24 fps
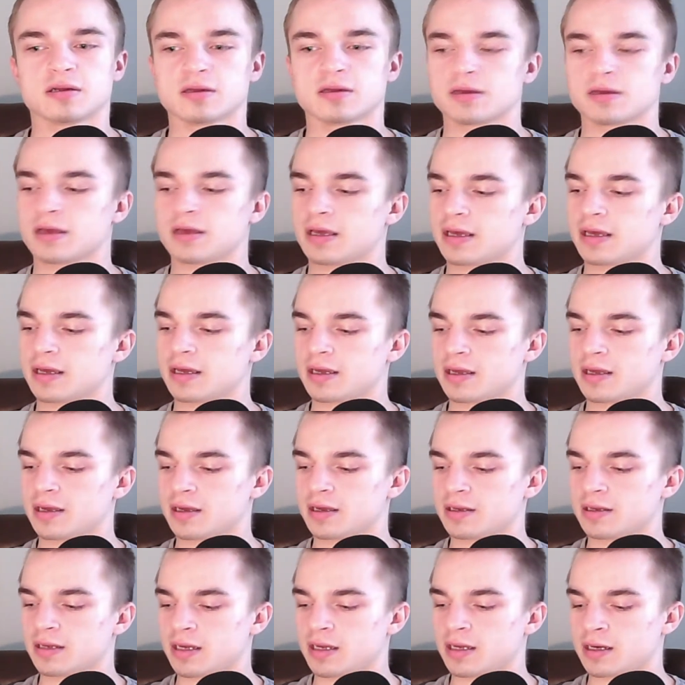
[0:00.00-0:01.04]

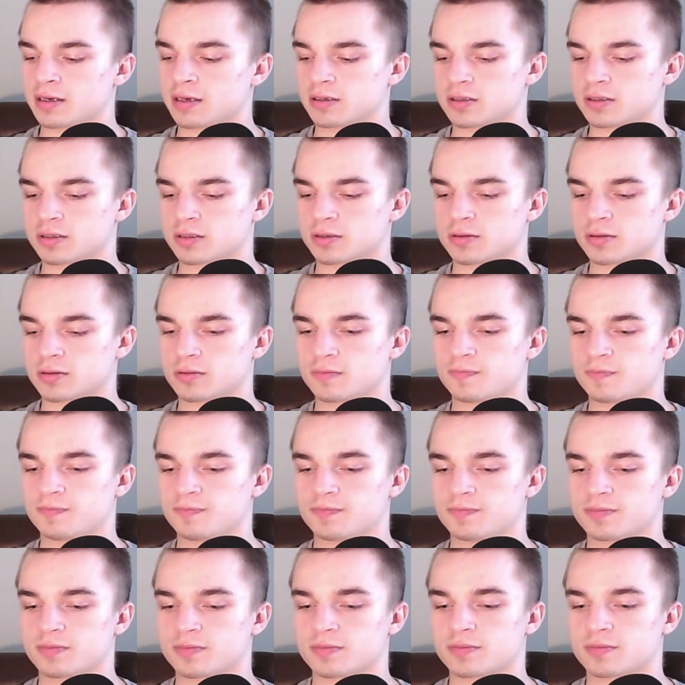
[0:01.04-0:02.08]
And yeah, so
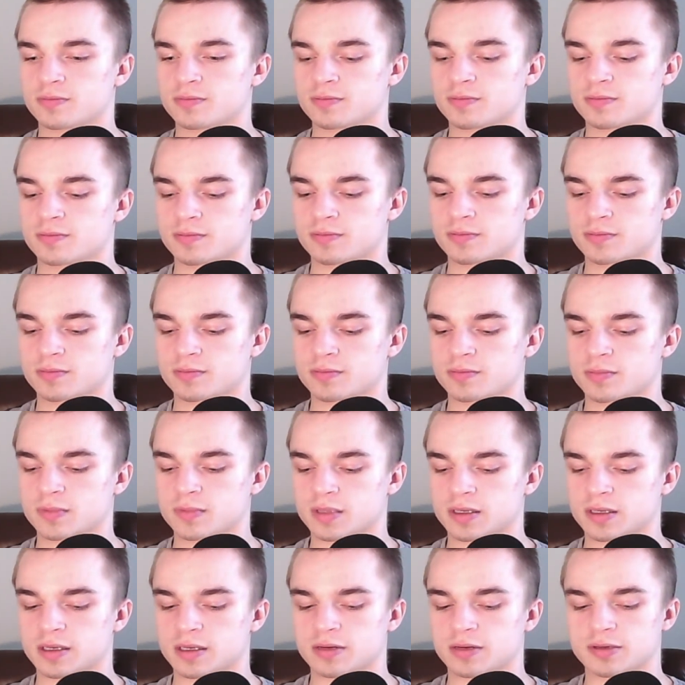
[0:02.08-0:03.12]

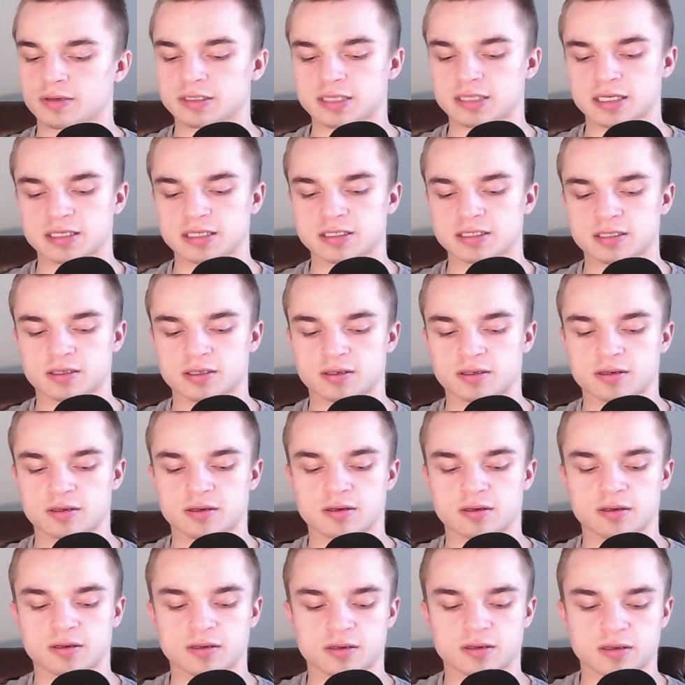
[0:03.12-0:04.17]
anyways guys,
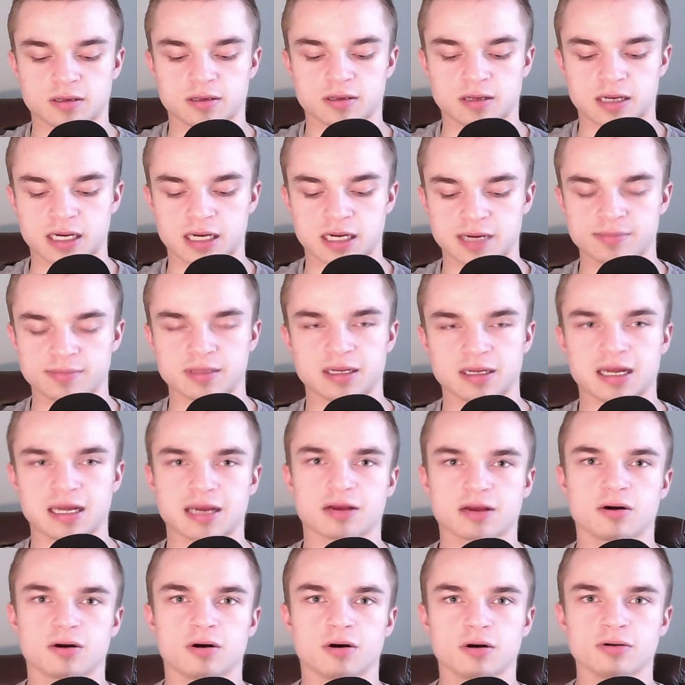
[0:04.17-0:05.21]
I'm the Lined
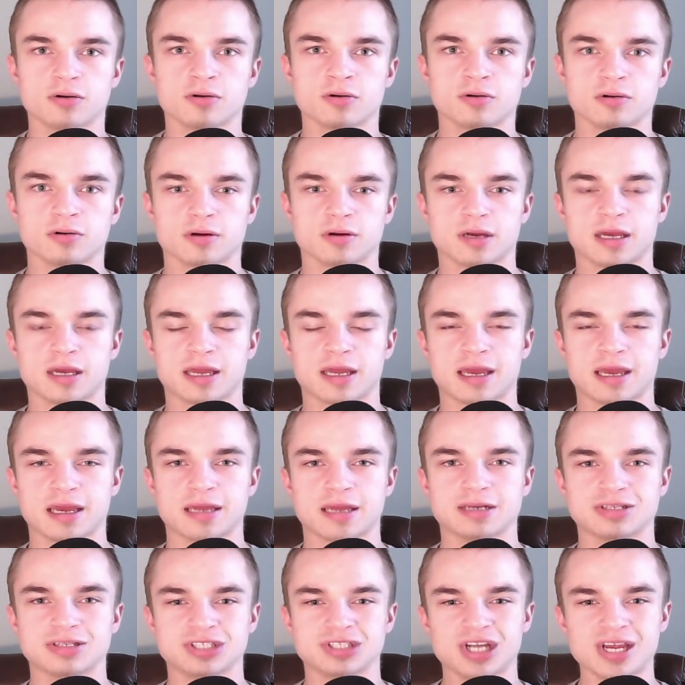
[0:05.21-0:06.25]
Cardinal, aka
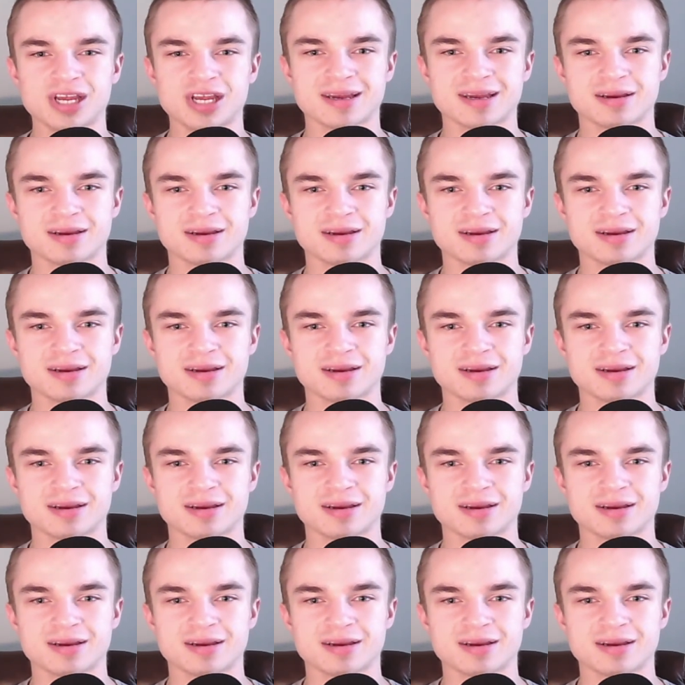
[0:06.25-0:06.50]
Jake.